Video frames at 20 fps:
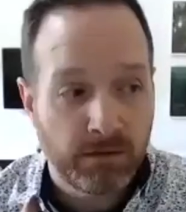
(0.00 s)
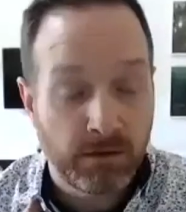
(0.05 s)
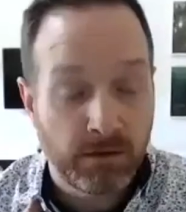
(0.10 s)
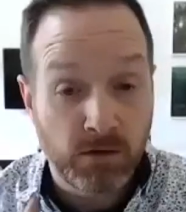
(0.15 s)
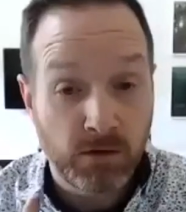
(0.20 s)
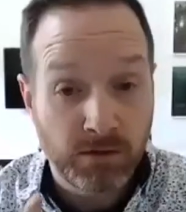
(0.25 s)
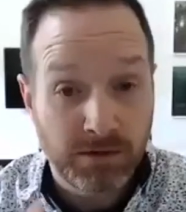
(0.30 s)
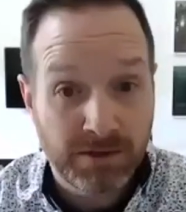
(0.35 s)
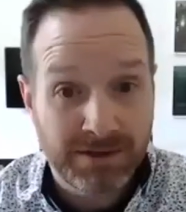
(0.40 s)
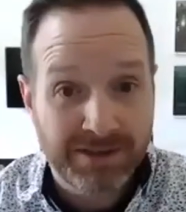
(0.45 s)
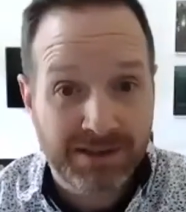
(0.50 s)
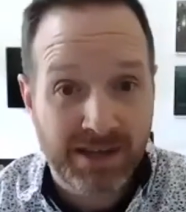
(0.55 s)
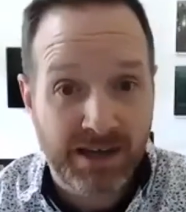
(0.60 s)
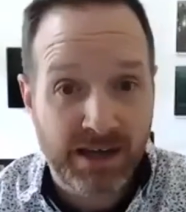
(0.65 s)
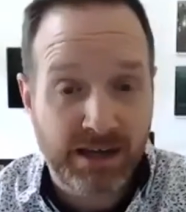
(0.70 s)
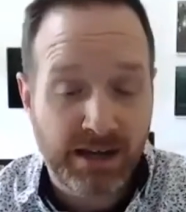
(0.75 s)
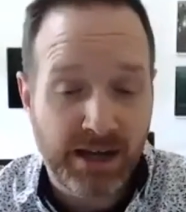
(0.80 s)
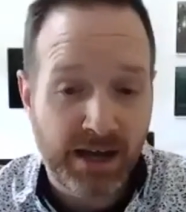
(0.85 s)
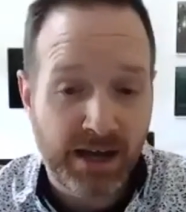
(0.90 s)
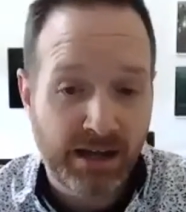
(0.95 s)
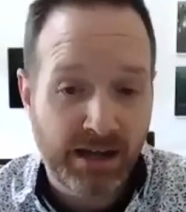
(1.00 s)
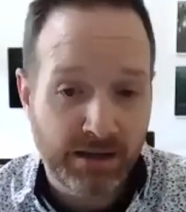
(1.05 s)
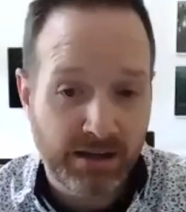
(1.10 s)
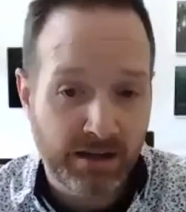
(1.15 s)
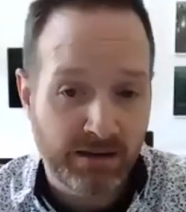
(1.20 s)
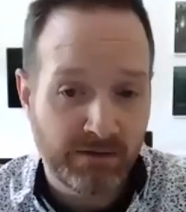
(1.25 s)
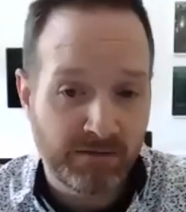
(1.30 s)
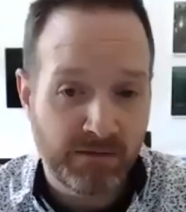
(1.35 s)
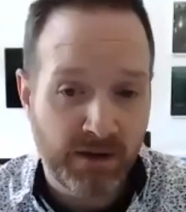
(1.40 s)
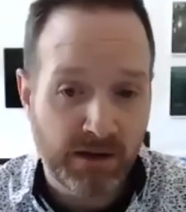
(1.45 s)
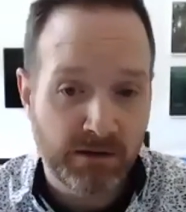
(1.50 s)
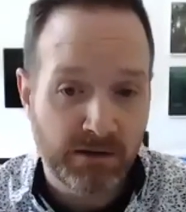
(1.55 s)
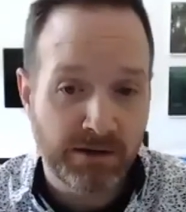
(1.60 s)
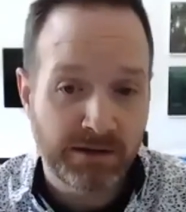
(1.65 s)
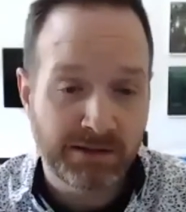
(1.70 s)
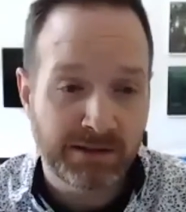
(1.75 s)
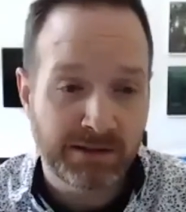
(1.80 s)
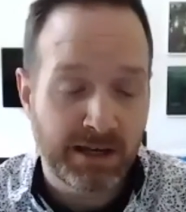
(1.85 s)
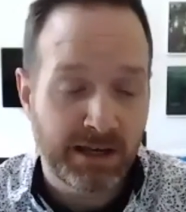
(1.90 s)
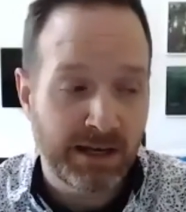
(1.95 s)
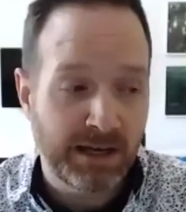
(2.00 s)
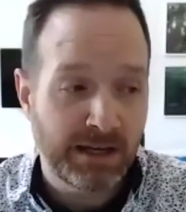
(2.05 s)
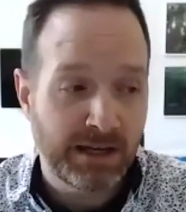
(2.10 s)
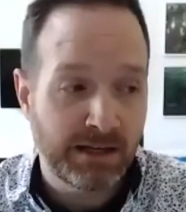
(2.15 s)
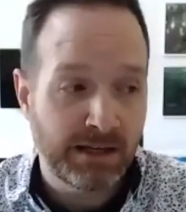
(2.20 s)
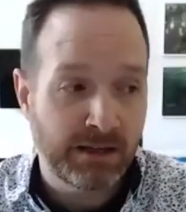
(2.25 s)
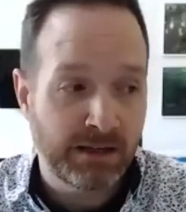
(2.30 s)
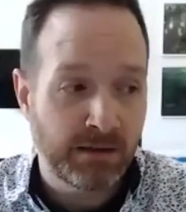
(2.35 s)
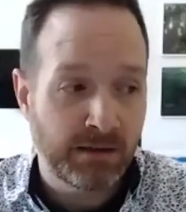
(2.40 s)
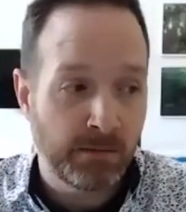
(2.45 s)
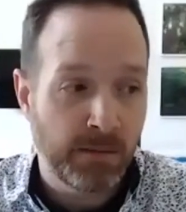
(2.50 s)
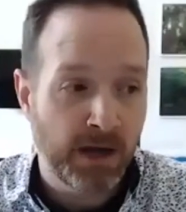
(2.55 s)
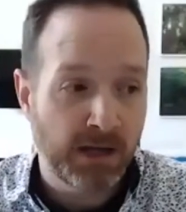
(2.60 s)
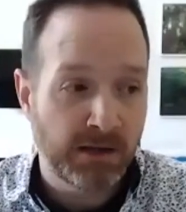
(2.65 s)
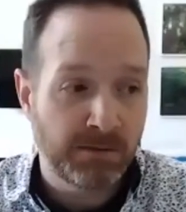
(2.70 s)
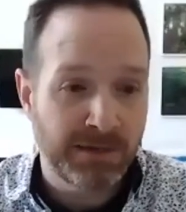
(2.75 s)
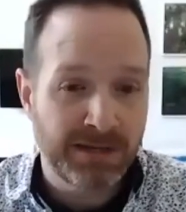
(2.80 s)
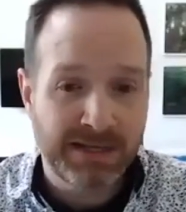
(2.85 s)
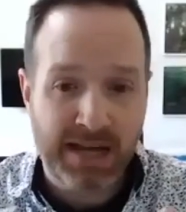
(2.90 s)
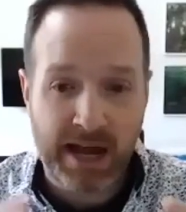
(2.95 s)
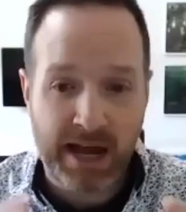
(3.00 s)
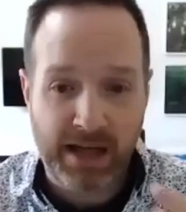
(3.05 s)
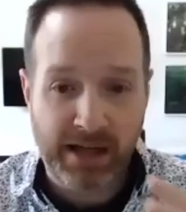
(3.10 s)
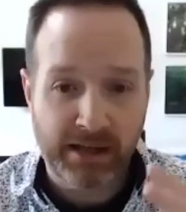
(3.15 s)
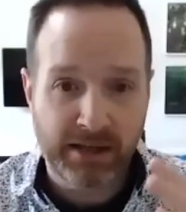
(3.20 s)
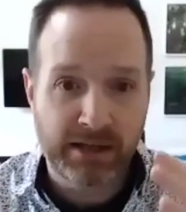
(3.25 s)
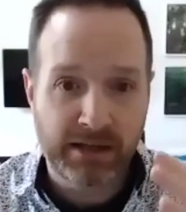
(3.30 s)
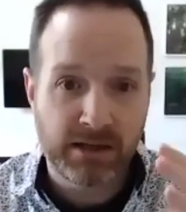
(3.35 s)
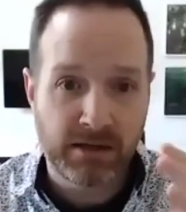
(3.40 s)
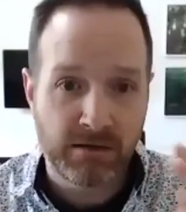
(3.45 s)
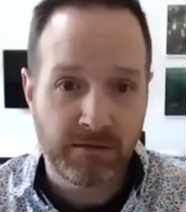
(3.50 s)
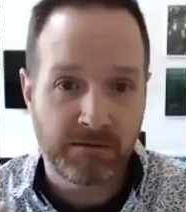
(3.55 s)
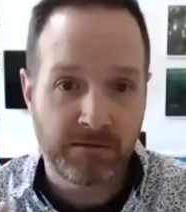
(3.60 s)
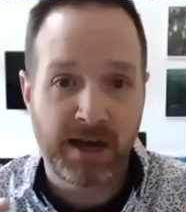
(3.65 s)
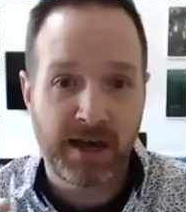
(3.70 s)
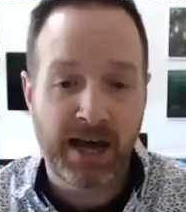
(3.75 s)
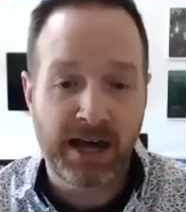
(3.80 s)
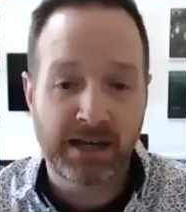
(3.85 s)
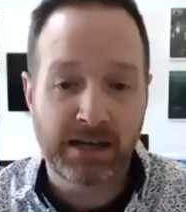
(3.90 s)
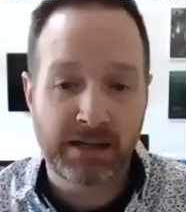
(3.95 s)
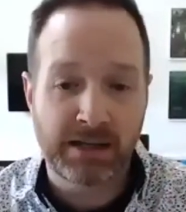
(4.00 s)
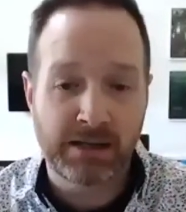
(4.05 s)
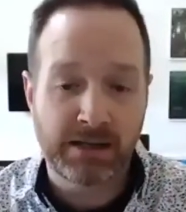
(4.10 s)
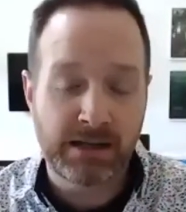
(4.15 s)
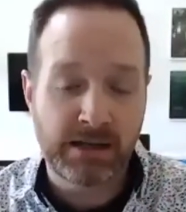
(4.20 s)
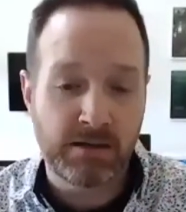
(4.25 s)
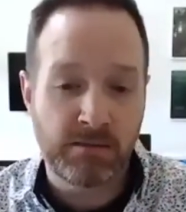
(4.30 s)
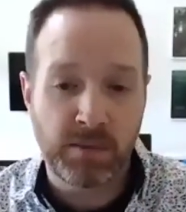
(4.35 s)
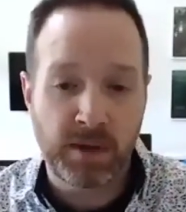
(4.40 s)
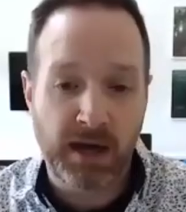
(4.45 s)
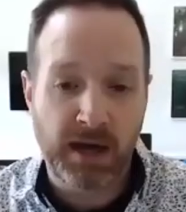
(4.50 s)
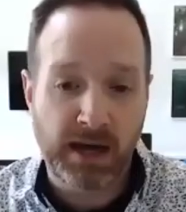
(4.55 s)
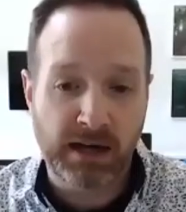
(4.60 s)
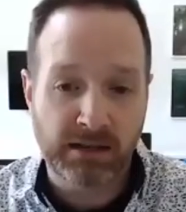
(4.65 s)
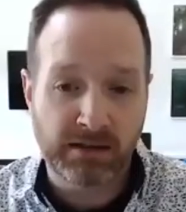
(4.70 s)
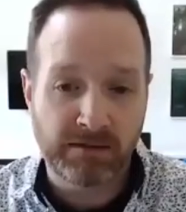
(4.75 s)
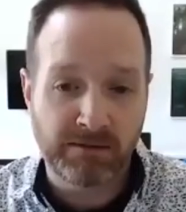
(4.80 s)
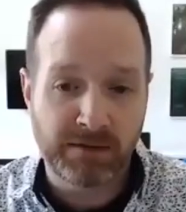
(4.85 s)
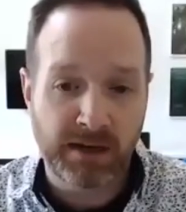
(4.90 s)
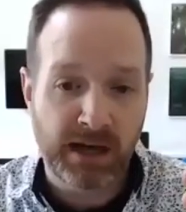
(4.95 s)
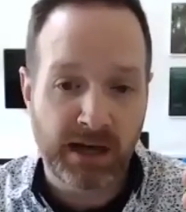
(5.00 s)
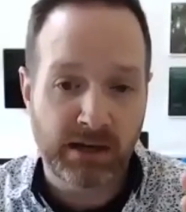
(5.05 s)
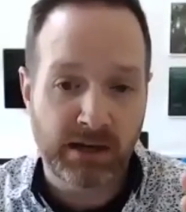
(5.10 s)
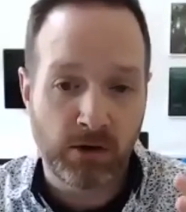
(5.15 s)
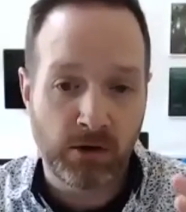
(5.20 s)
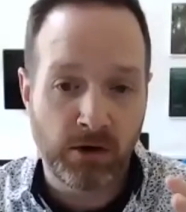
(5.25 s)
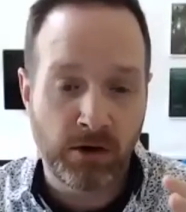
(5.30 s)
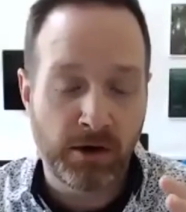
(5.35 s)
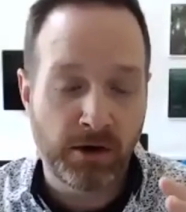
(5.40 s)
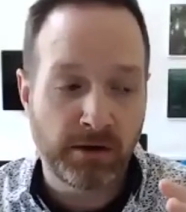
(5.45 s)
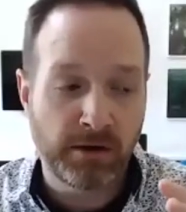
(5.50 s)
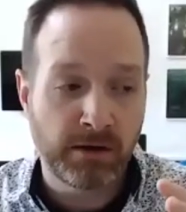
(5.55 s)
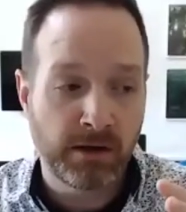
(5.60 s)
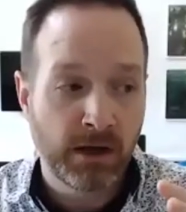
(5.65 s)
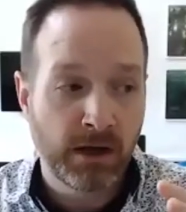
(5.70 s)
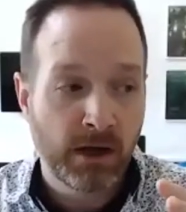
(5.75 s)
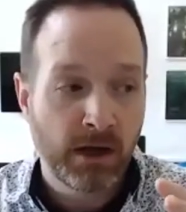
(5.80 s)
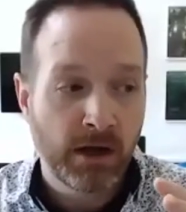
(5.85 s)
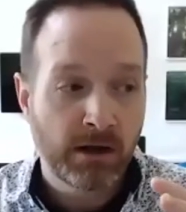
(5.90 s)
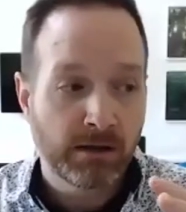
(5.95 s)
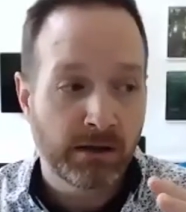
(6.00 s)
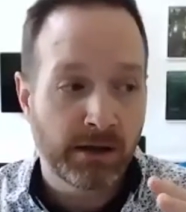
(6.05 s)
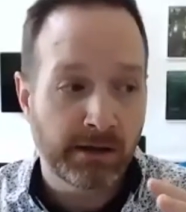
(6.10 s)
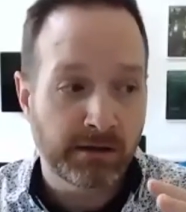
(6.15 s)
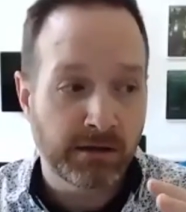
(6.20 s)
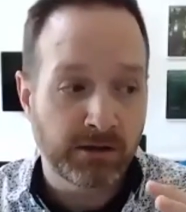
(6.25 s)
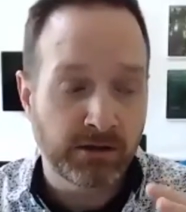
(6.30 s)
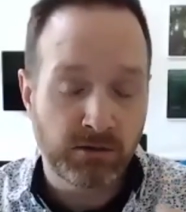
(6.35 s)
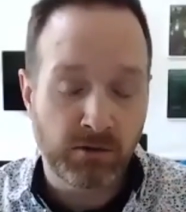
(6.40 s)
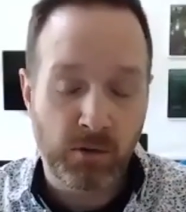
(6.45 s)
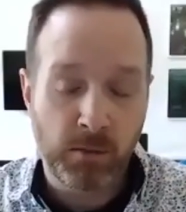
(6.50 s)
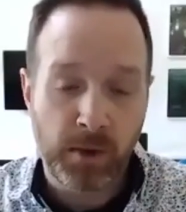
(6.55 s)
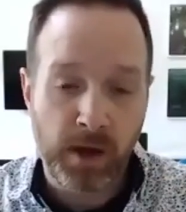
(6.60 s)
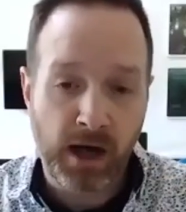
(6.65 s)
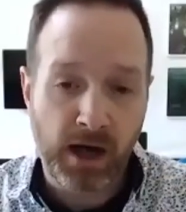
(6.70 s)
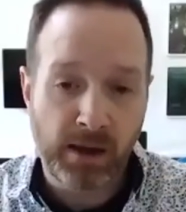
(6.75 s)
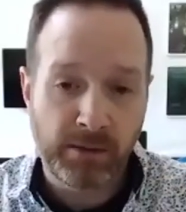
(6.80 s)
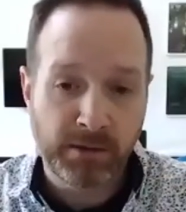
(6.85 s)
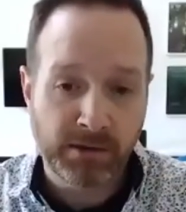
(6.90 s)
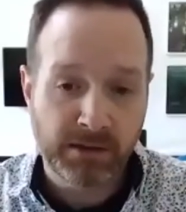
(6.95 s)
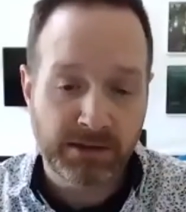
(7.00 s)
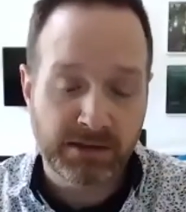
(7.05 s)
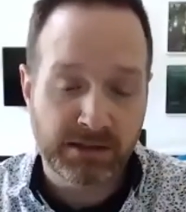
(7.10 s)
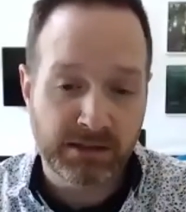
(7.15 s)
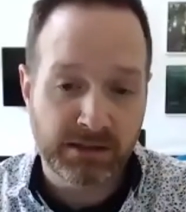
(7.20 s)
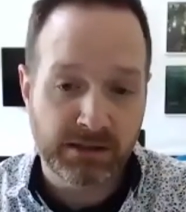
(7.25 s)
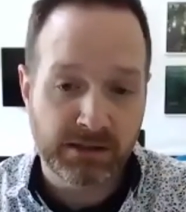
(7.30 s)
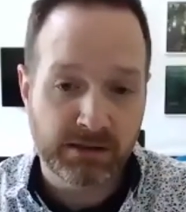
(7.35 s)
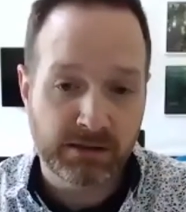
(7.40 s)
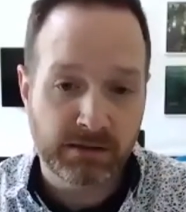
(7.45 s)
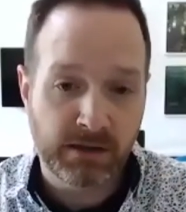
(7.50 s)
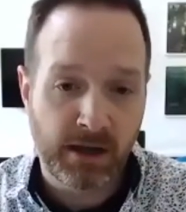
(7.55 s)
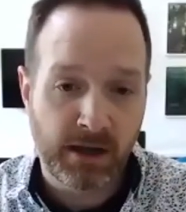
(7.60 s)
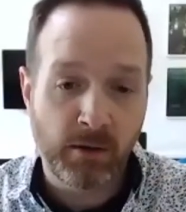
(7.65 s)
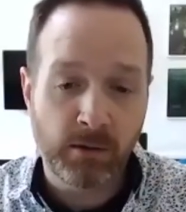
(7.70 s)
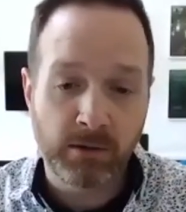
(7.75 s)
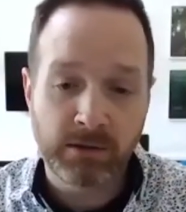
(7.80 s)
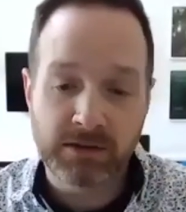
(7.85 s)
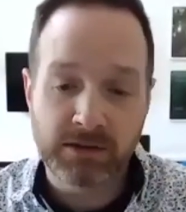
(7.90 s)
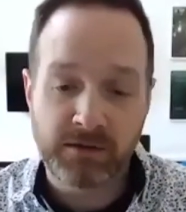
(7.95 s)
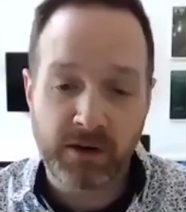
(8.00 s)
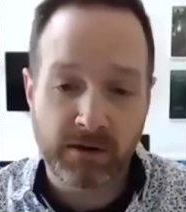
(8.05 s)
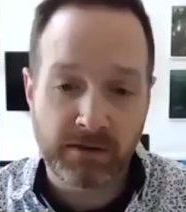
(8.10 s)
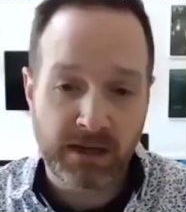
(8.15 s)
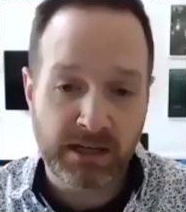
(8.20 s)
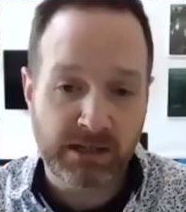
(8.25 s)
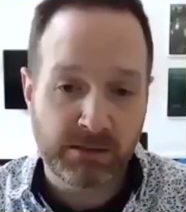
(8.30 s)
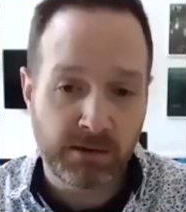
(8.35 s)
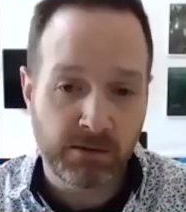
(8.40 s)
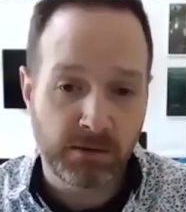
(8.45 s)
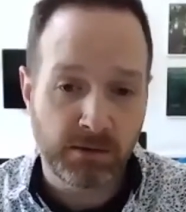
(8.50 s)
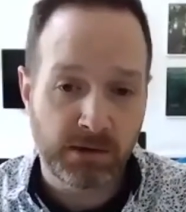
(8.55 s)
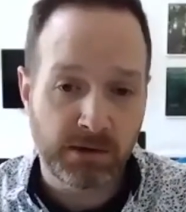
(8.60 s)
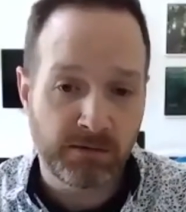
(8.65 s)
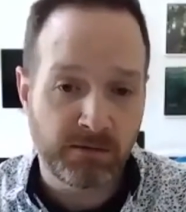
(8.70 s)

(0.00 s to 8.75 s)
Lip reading: the Union side and the Confederate side, and the monumentality of that and the impact of that on like the general populace I always found that to be really